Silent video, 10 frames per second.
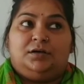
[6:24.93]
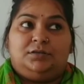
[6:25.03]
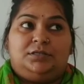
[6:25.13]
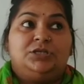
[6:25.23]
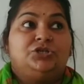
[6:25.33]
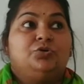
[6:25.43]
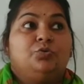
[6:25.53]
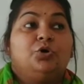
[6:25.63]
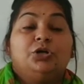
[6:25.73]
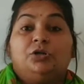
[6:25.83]
such
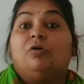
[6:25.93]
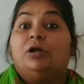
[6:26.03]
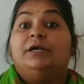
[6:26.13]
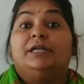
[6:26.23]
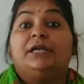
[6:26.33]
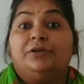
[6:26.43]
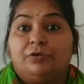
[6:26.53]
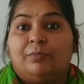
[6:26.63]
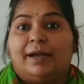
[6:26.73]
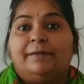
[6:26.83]
good quality in
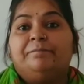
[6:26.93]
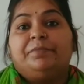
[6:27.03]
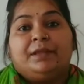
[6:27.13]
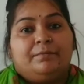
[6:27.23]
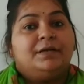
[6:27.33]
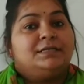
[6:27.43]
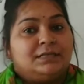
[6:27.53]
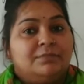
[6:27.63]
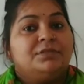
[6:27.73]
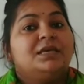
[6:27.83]
your mind, but
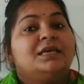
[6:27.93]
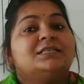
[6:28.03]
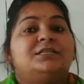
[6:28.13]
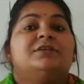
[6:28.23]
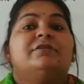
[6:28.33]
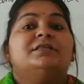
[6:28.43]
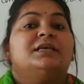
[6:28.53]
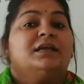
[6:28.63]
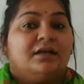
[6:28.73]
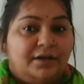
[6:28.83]
something is
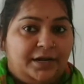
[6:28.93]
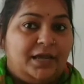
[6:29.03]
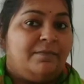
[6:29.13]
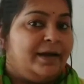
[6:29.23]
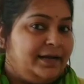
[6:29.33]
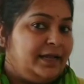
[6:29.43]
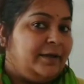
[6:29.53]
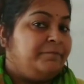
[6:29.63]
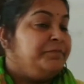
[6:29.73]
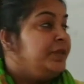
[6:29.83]
decreasing day by
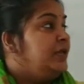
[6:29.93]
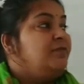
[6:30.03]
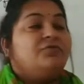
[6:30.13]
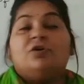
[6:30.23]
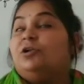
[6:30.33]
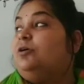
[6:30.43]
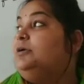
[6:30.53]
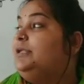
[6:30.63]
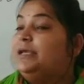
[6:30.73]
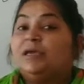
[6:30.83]
day if you are
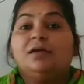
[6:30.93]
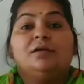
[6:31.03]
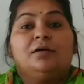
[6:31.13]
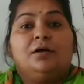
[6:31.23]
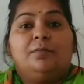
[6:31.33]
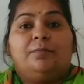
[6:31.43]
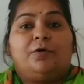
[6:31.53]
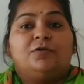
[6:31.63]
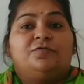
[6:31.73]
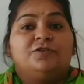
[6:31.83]
not taking
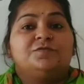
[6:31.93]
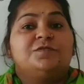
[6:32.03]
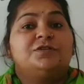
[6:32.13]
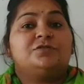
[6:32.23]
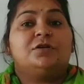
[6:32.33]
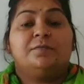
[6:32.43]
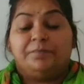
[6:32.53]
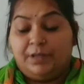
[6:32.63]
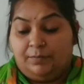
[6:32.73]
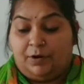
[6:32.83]
phosphorus or
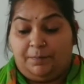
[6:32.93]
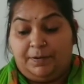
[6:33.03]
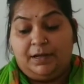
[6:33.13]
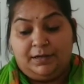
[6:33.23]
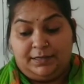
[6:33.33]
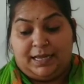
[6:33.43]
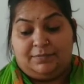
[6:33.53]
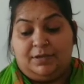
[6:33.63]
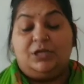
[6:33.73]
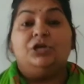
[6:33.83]
proper
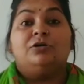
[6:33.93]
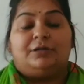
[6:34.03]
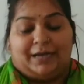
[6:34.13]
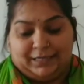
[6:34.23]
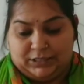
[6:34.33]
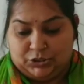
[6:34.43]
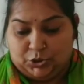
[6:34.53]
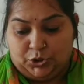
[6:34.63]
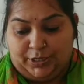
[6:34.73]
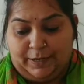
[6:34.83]
time in your diets.
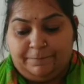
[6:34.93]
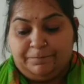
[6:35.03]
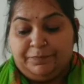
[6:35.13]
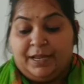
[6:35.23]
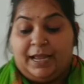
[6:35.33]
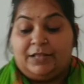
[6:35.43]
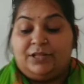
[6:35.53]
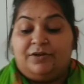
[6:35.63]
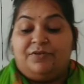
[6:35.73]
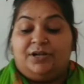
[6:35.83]
Okay. And
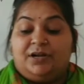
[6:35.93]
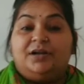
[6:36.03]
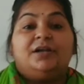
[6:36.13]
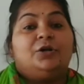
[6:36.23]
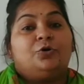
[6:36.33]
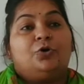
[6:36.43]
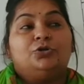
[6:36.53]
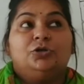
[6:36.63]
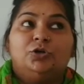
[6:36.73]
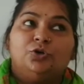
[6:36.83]
then retarded
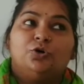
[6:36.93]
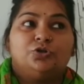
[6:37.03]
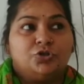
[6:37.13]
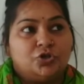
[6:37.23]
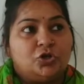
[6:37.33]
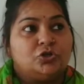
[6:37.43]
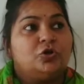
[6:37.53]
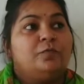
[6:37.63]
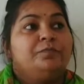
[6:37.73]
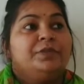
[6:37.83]
growth is
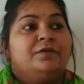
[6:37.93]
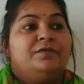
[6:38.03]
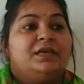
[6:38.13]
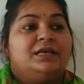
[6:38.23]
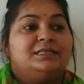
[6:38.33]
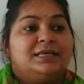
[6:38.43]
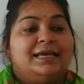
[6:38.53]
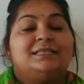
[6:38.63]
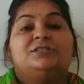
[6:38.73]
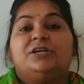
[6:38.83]
also, we can say,
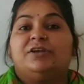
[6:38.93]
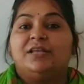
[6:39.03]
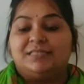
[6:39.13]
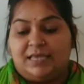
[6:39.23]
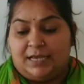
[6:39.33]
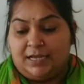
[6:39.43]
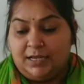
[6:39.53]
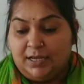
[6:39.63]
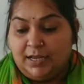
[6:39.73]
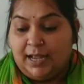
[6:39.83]
is
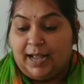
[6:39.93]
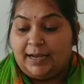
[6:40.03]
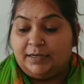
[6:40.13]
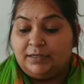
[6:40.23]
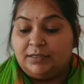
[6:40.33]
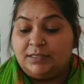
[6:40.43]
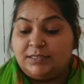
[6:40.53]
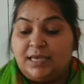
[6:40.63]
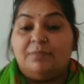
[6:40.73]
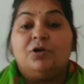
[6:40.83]
decreasing, and
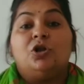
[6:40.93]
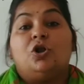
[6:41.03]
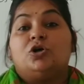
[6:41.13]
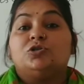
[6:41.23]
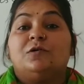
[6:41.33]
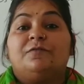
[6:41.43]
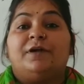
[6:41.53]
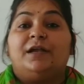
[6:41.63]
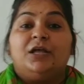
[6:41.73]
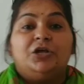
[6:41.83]
seeing loss of
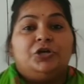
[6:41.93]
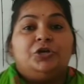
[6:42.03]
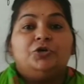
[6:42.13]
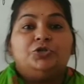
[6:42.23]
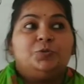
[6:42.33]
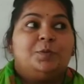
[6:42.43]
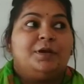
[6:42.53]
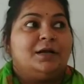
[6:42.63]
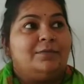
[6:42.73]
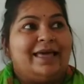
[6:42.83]
weight, used to
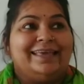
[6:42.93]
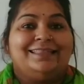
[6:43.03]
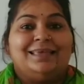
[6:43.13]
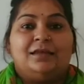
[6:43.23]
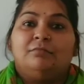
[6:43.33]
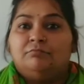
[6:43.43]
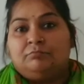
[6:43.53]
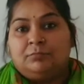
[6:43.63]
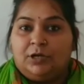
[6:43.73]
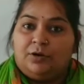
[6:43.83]
become like thin,
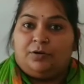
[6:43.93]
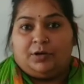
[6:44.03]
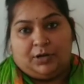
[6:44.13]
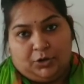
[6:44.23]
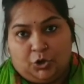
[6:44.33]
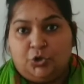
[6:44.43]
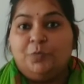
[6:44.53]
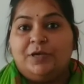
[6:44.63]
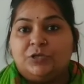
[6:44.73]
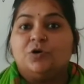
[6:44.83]
not to
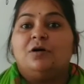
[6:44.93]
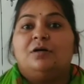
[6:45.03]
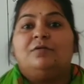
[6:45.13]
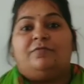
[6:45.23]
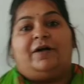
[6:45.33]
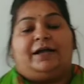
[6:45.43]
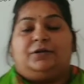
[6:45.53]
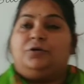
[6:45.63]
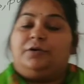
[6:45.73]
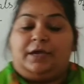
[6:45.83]
be so
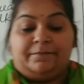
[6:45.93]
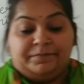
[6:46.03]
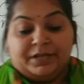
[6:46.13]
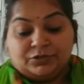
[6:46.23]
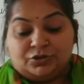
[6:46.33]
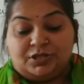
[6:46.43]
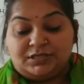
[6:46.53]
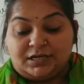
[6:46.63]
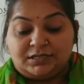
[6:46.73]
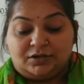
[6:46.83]
fat. Okay. So
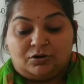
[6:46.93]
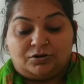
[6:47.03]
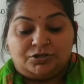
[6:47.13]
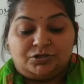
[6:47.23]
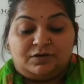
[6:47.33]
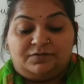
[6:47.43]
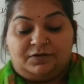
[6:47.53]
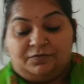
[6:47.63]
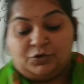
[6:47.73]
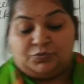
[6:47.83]
these are the causes
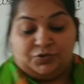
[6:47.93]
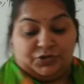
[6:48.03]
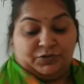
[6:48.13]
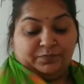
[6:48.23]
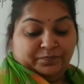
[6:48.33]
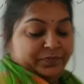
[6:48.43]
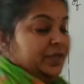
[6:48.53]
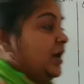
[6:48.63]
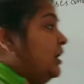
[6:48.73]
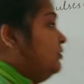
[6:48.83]
of phosphorus.
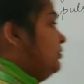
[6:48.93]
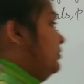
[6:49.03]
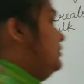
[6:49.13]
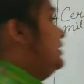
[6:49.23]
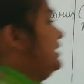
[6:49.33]
Now the